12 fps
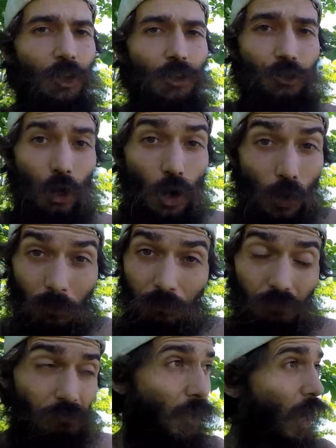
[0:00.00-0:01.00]
So
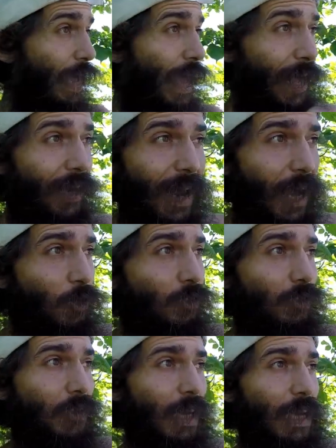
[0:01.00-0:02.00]
I headed
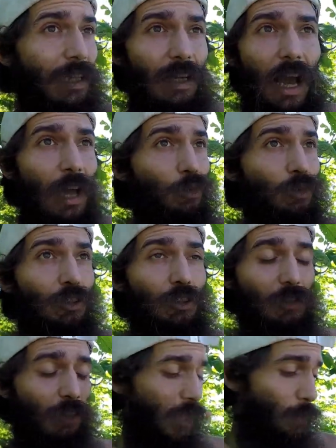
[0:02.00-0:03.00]
out, and I
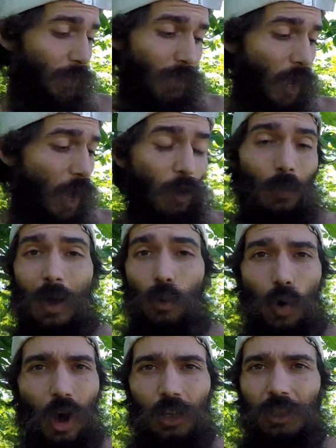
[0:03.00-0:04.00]
was keeping an eye on my
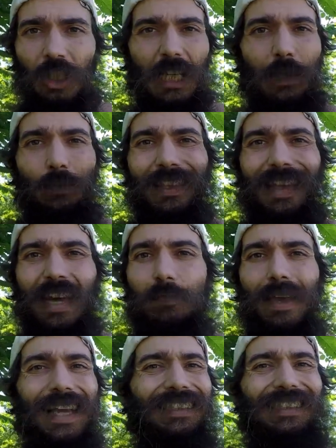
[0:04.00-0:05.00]
watch, keeping that
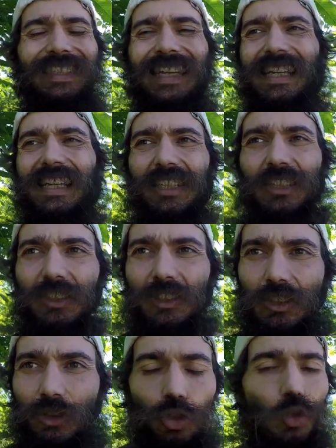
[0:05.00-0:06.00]
pace
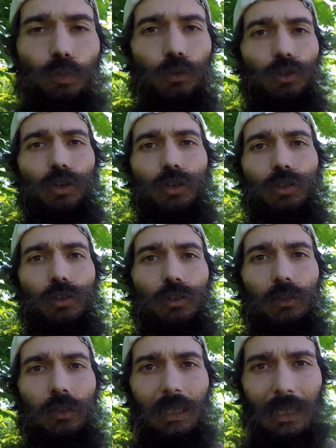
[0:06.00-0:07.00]
super
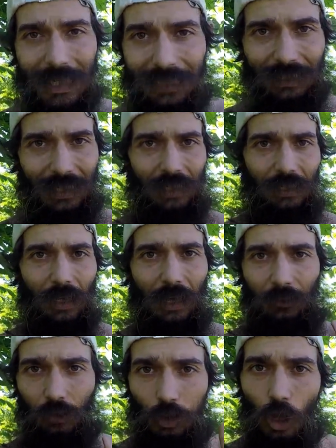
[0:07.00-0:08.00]
easy,
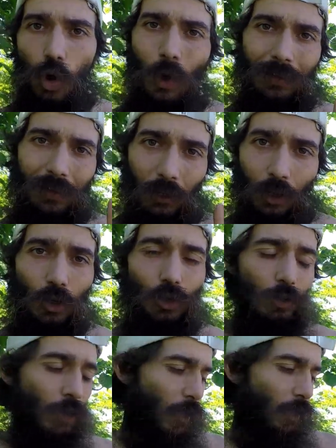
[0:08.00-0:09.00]
as slow as I
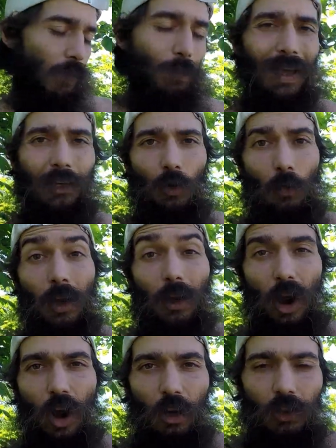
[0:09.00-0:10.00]
could, depending on my
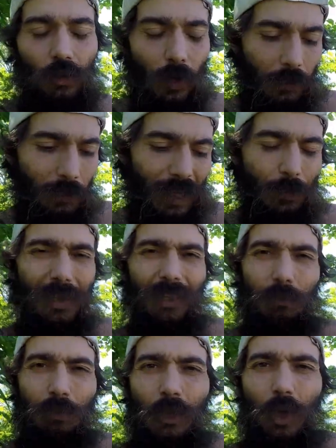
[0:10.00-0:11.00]
heart rate, keeping
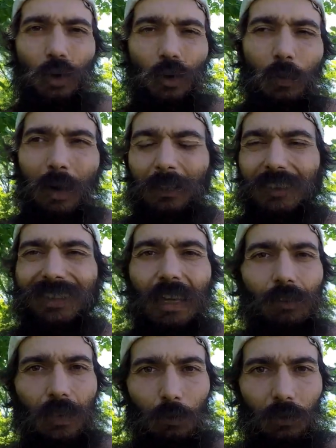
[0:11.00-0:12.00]
it below about
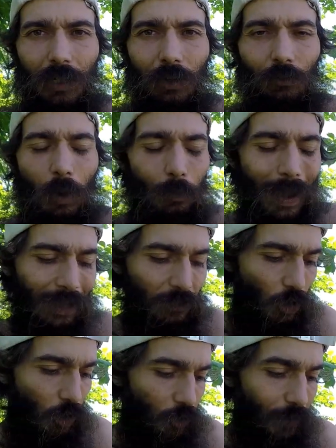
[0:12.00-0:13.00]
seventy percent of my
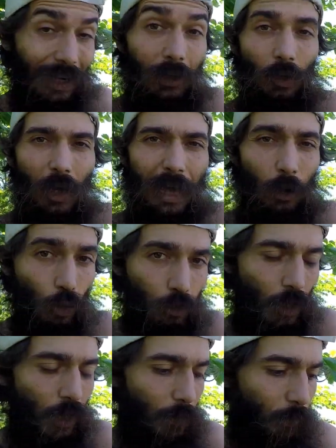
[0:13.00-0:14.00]
max heart rate at, at all
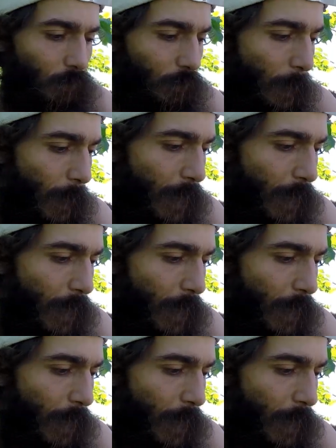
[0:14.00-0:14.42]
times.